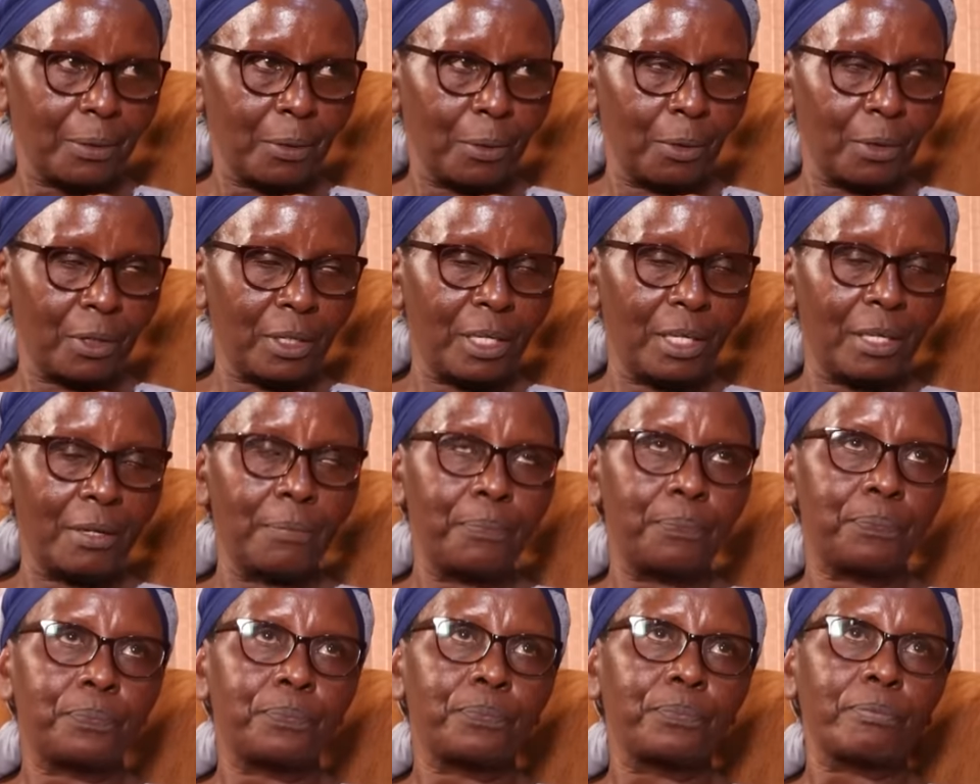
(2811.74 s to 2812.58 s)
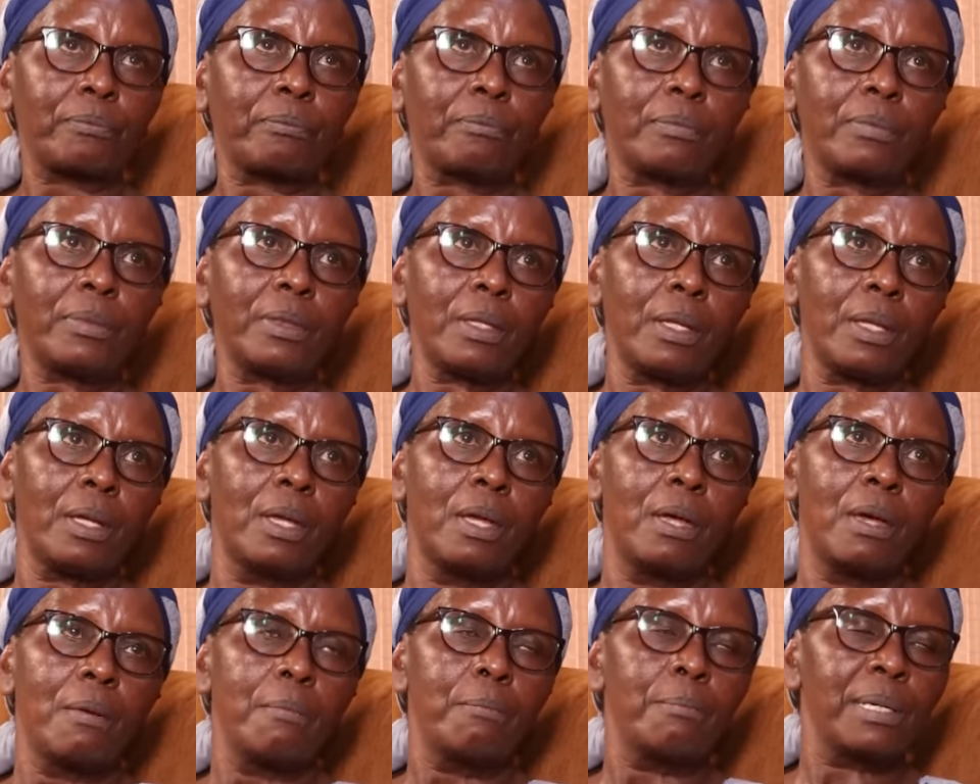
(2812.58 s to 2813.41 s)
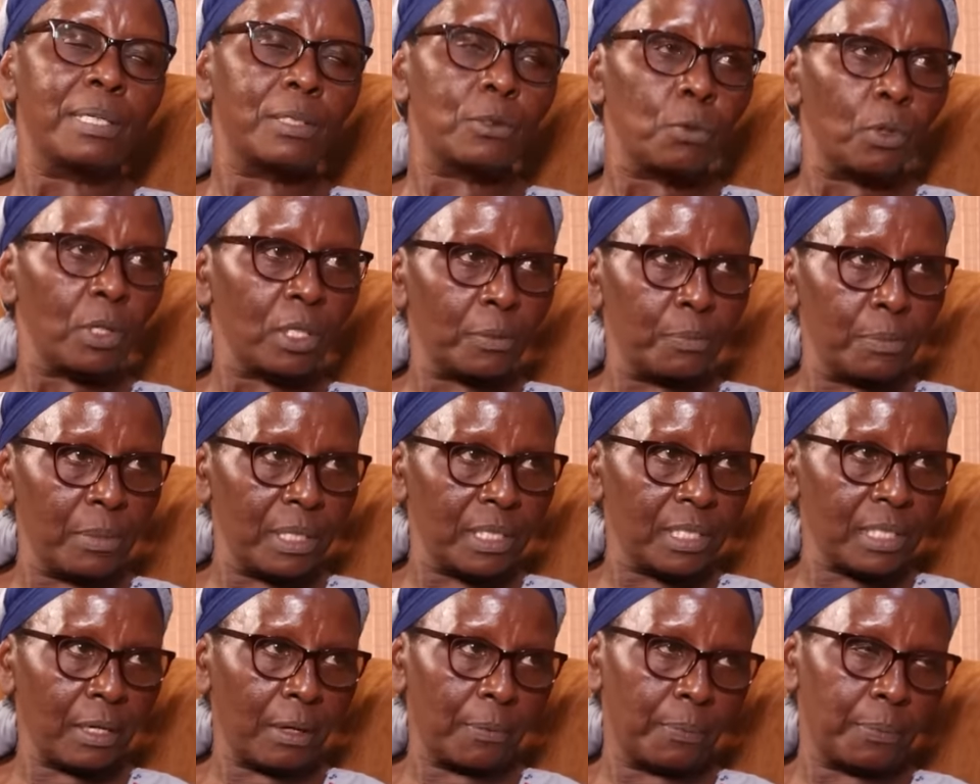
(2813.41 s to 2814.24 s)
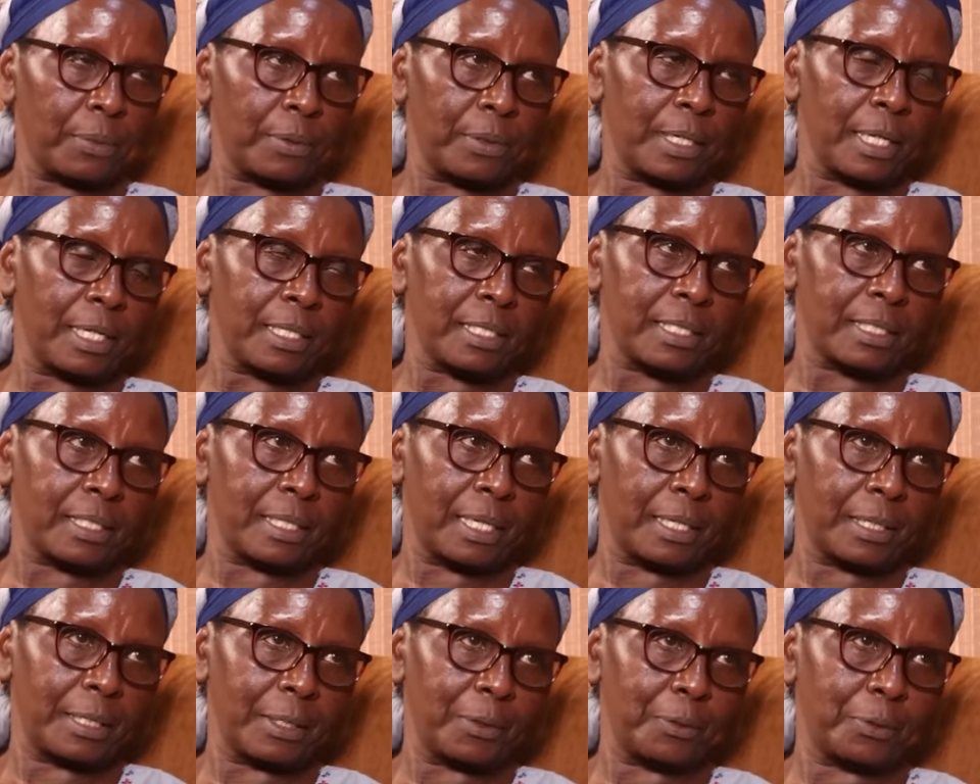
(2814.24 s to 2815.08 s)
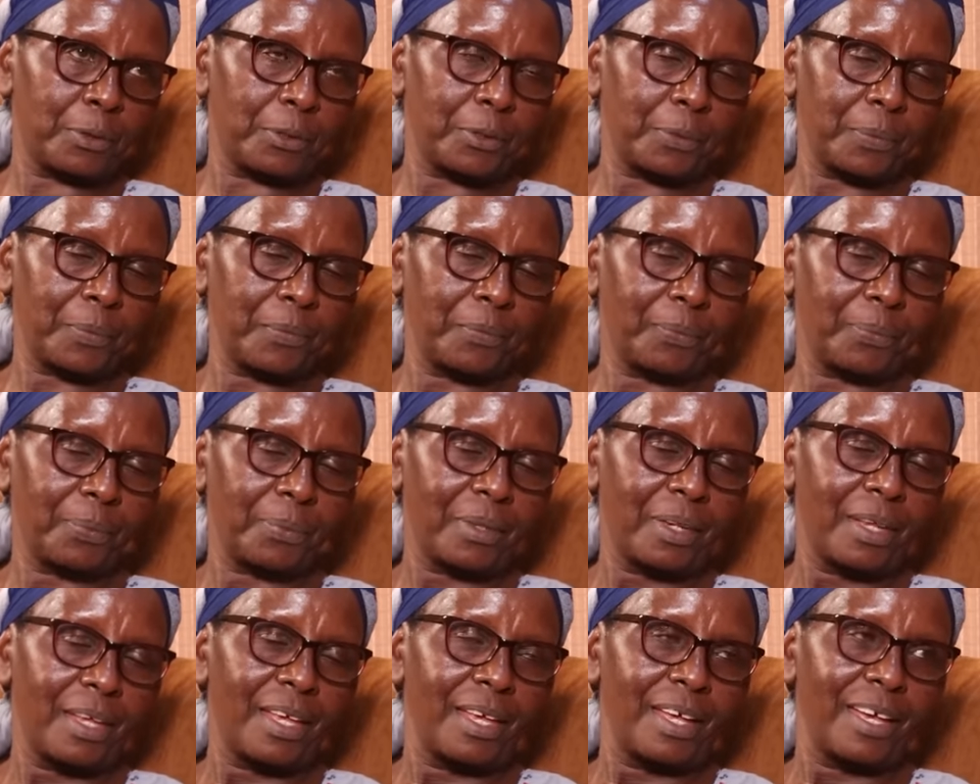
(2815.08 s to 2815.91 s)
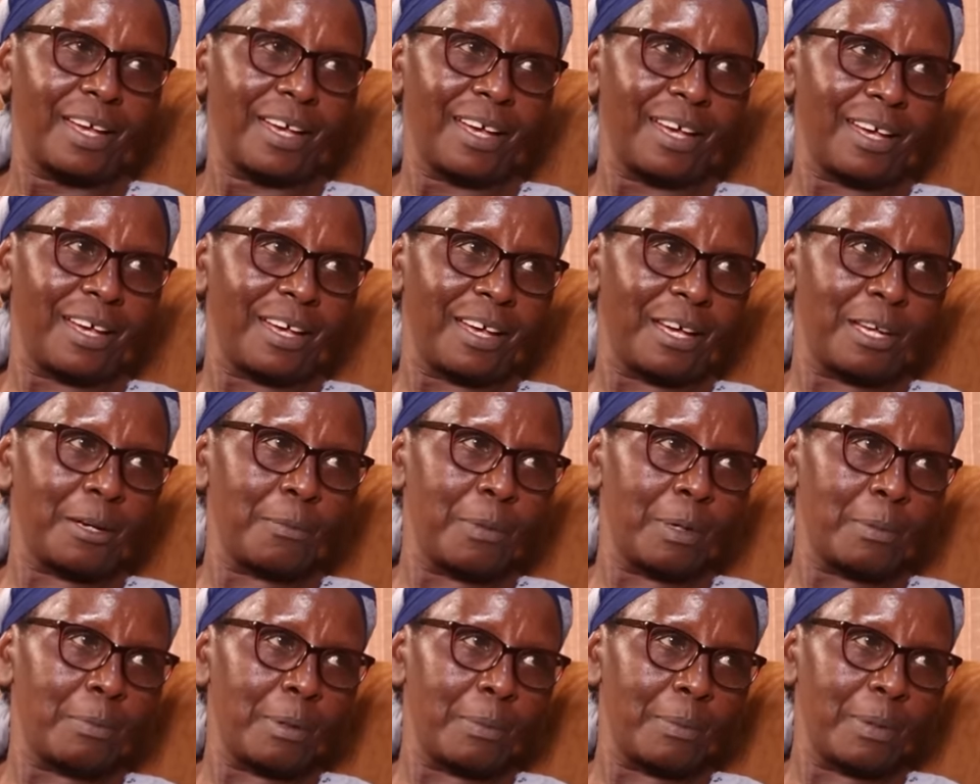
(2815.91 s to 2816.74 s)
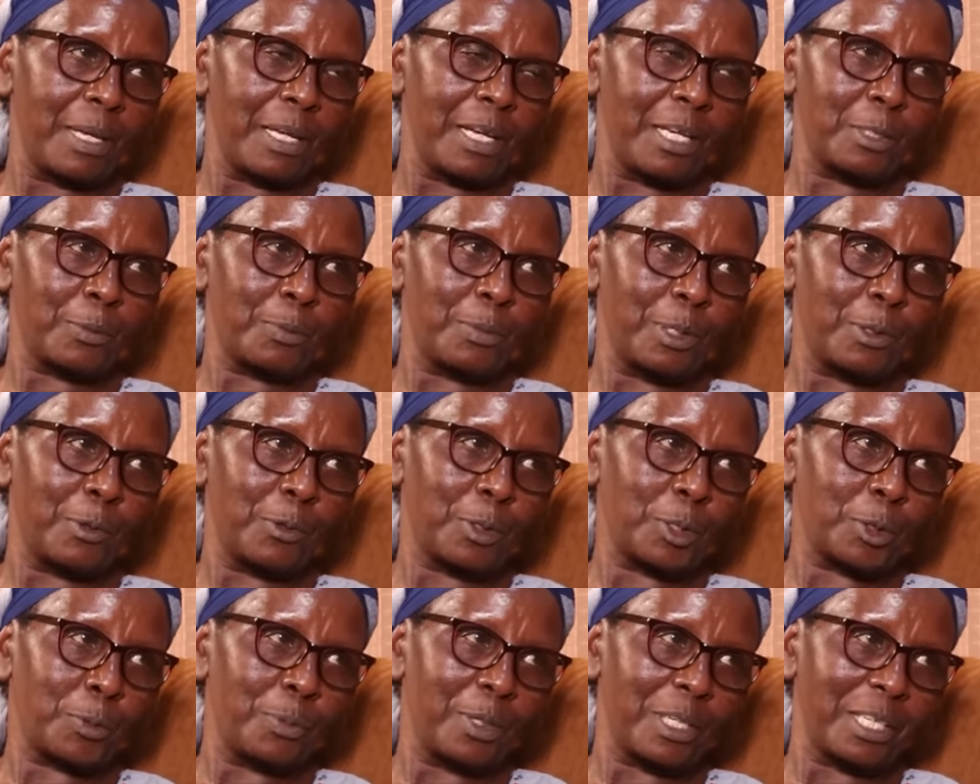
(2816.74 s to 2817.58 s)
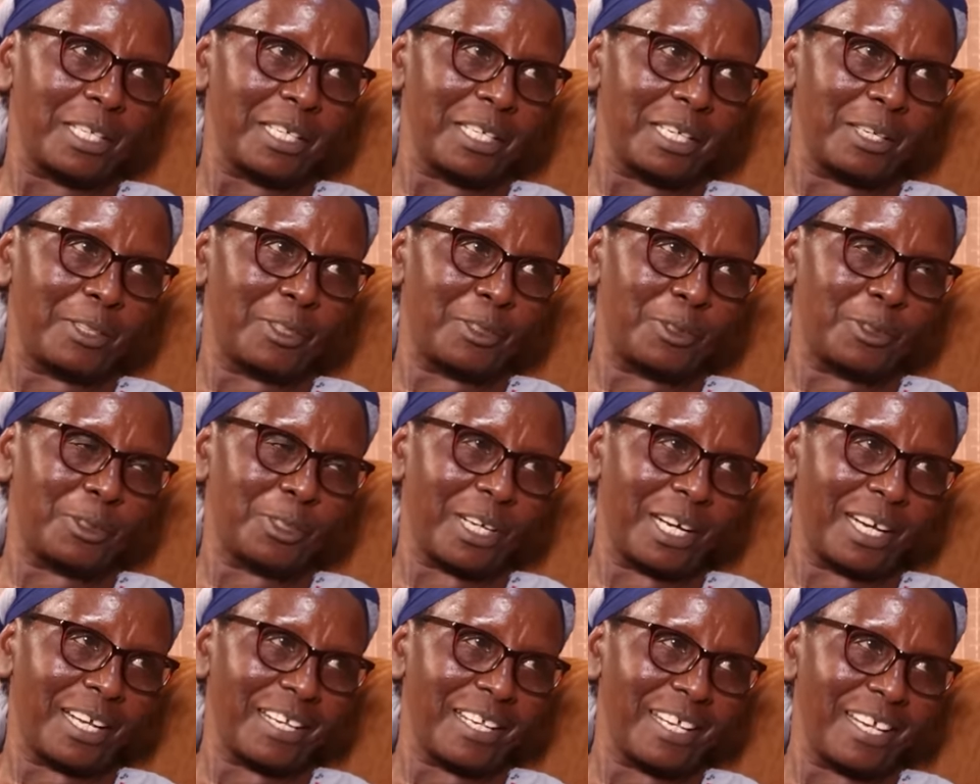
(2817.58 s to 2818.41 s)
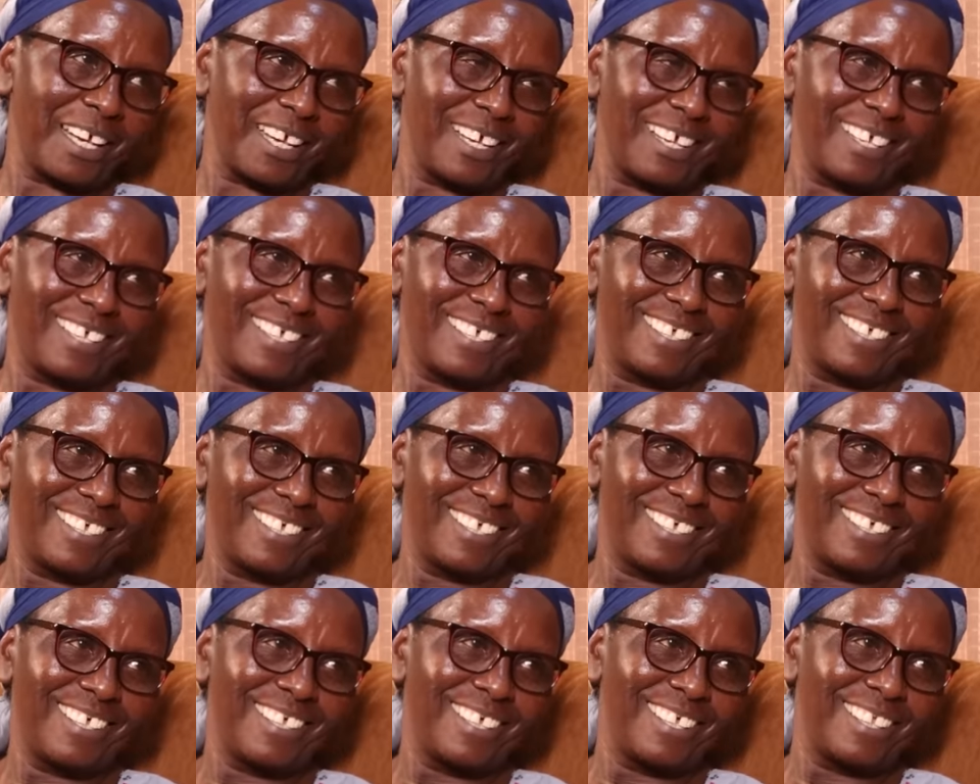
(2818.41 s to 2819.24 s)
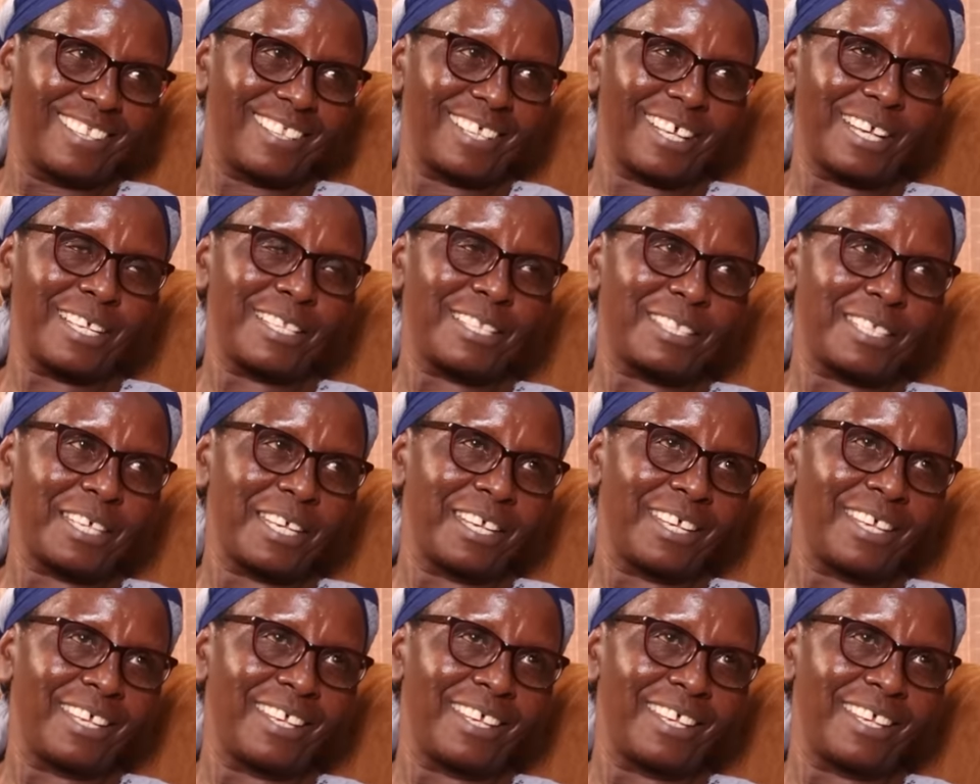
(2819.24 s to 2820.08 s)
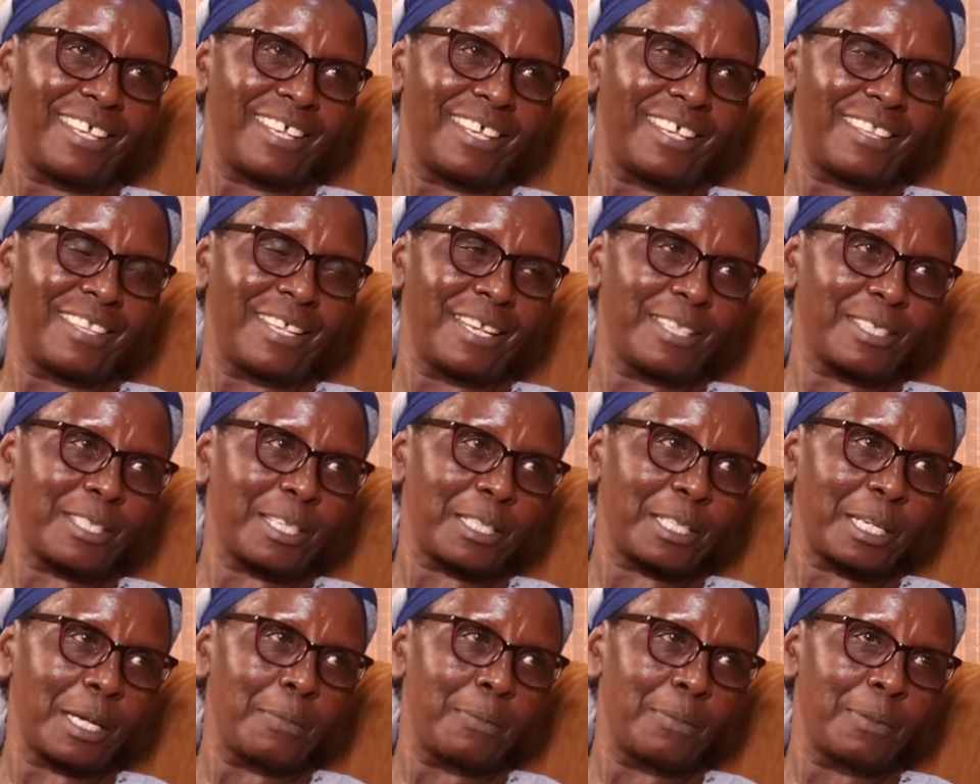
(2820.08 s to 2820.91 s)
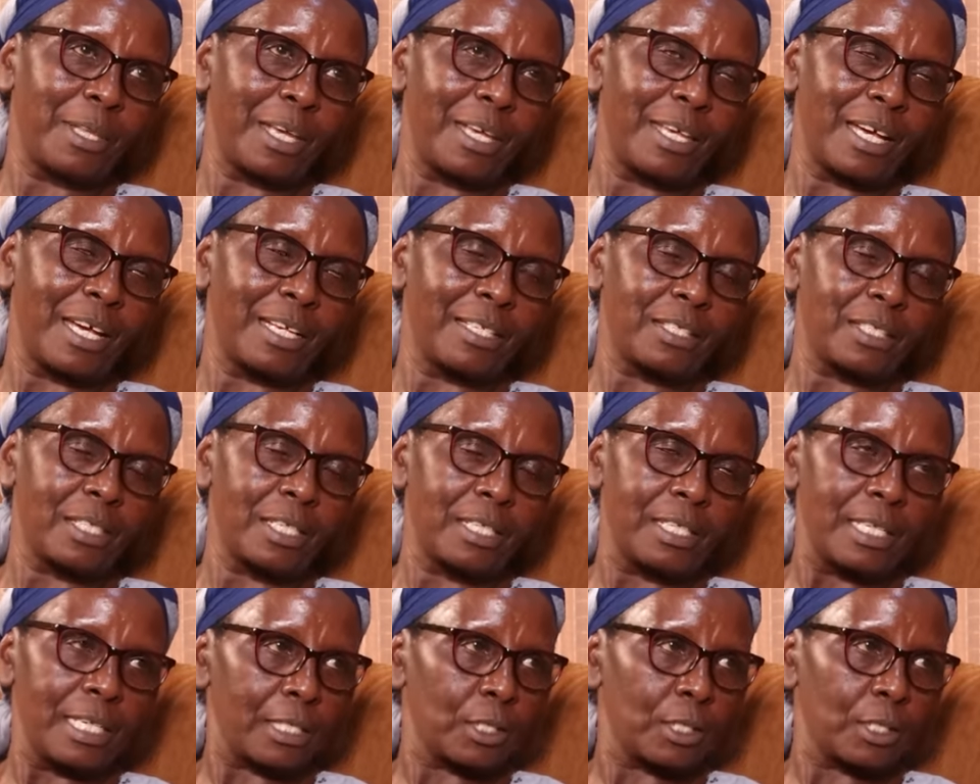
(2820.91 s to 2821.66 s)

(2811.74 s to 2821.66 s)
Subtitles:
Okay? But what makes our product stand out? I remember my husband was making a joke earlier that there is a time they had said,